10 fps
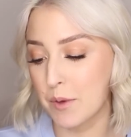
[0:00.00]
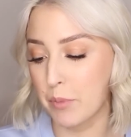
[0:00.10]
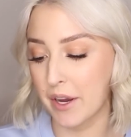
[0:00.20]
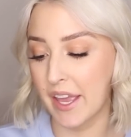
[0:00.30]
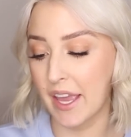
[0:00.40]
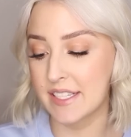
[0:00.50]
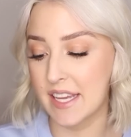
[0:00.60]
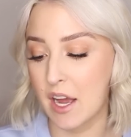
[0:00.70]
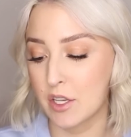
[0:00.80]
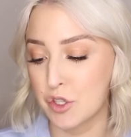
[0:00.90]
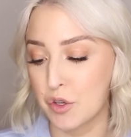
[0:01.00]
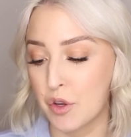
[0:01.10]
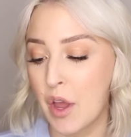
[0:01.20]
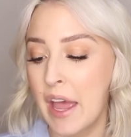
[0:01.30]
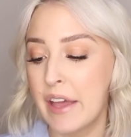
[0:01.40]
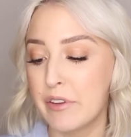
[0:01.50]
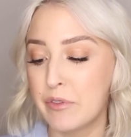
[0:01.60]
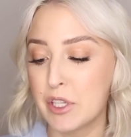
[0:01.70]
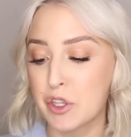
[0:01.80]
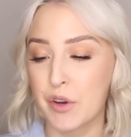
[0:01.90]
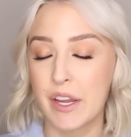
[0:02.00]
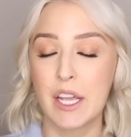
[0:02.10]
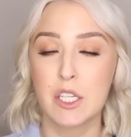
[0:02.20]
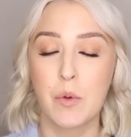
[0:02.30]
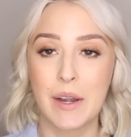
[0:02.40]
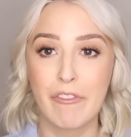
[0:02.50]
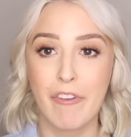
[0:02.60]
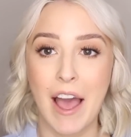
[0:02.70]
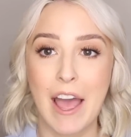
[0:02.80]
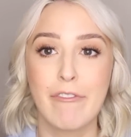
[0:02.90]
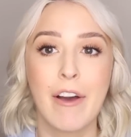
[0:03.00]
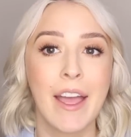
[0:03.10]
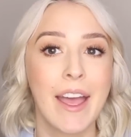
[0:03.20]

bringing it down to 53.25